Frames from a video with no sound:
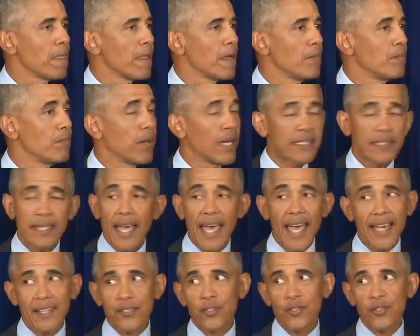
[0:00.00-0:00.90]
But to
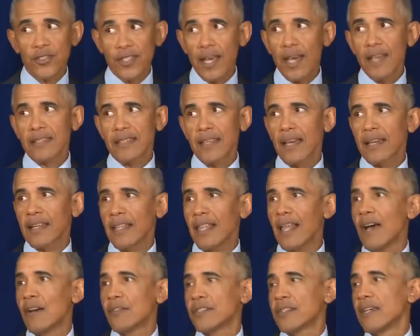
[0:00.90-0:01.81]
exercise that
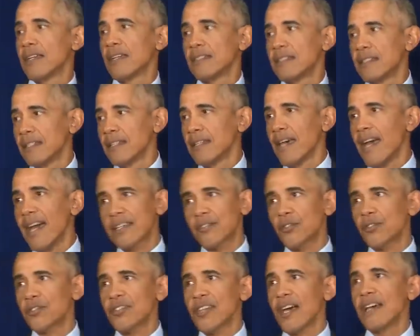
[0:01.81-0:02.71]
clout, to, to
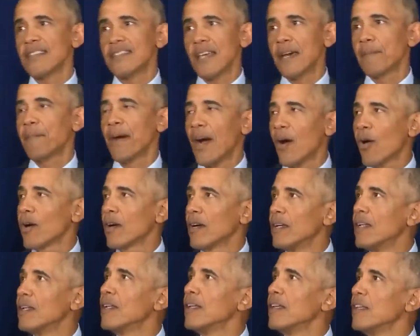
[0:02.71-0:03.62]
exercise that power,
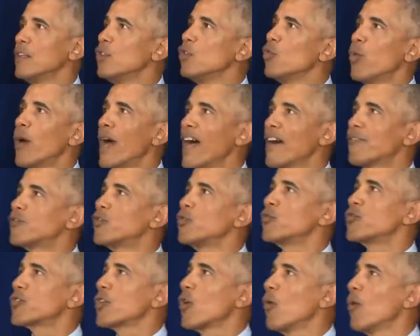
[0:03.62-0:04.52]
you have to
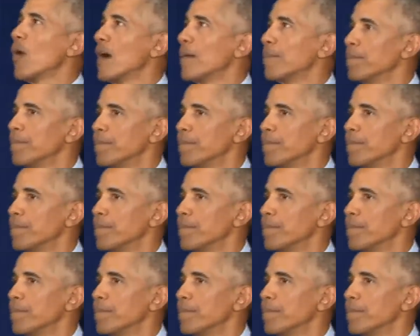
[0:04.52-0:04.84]
show up.